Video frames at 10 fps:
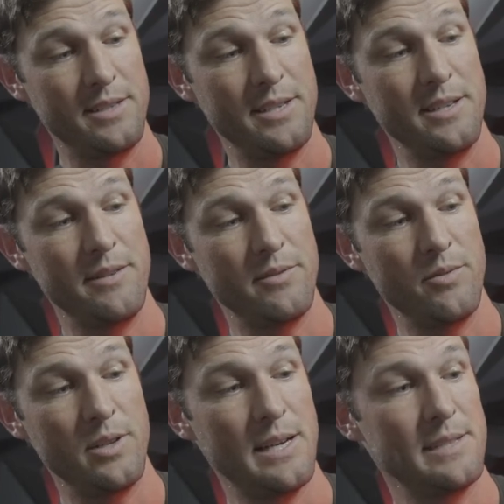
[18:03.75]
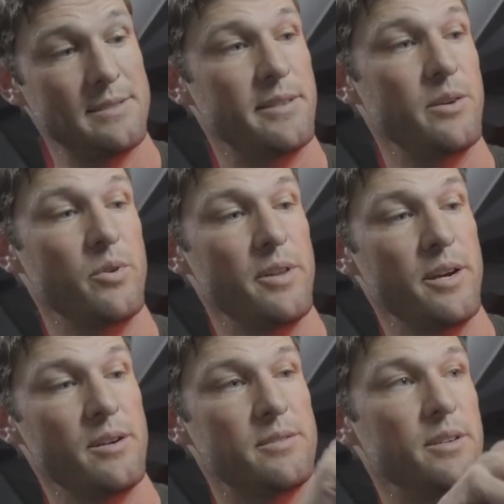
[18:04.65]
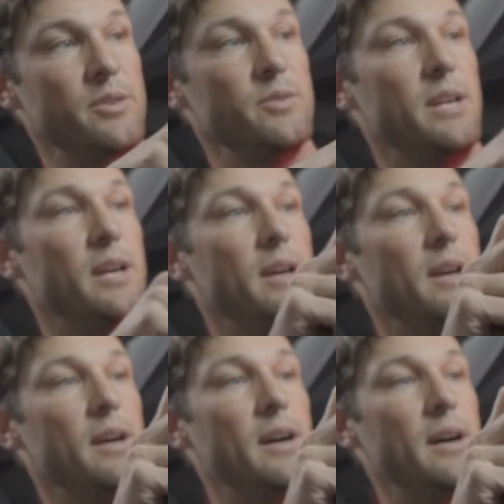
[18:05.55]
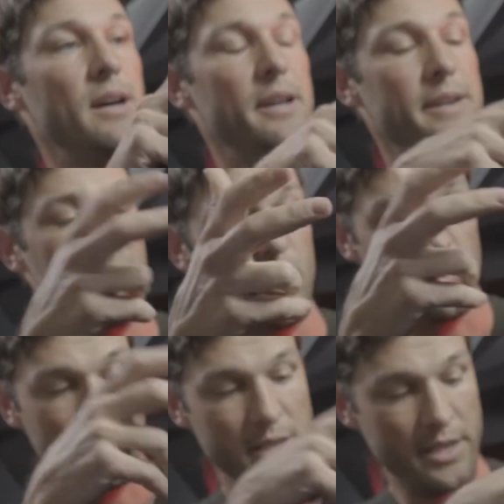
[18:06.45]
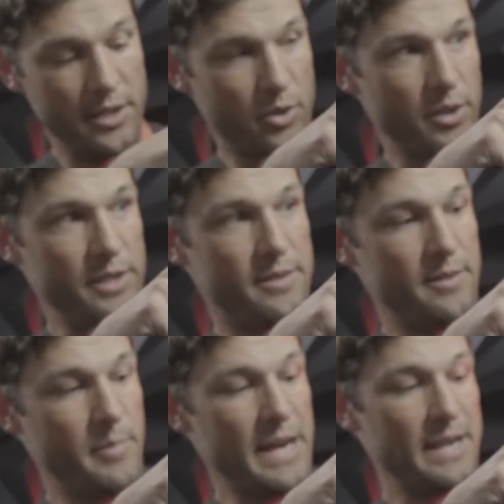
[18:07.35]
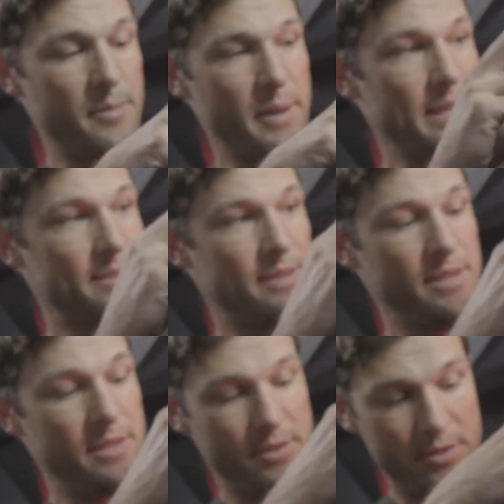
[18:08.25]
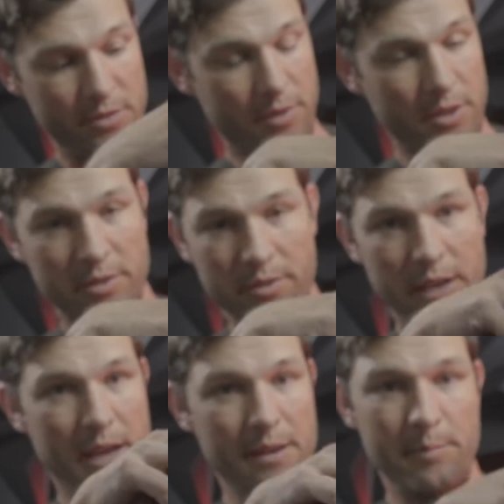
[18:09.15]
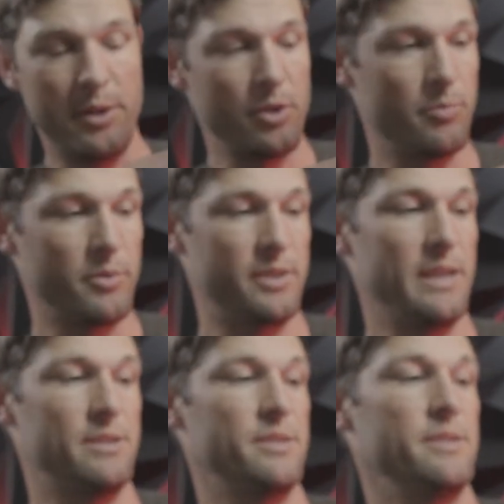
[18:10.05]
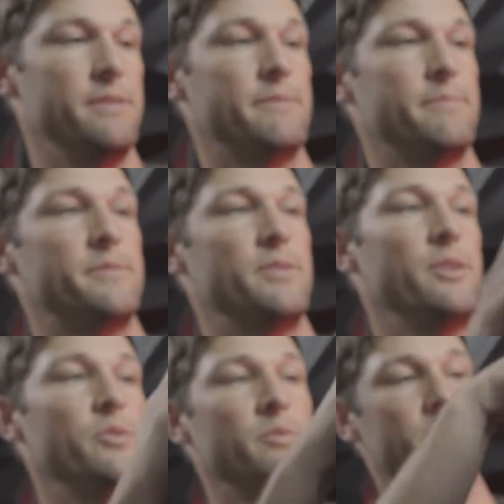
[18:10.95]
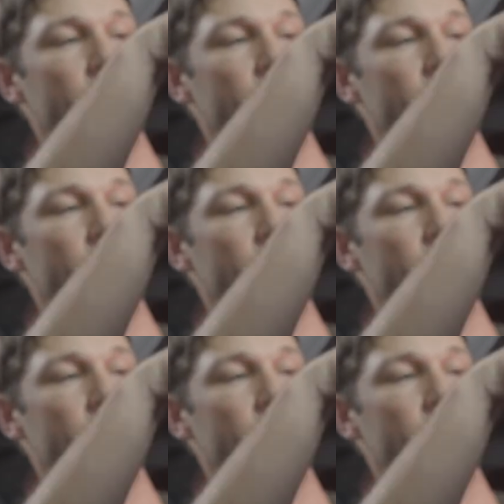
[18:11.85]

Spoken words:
didn't even realize that they were there. So not only increase bat capacity, you've also got barrel protection. So,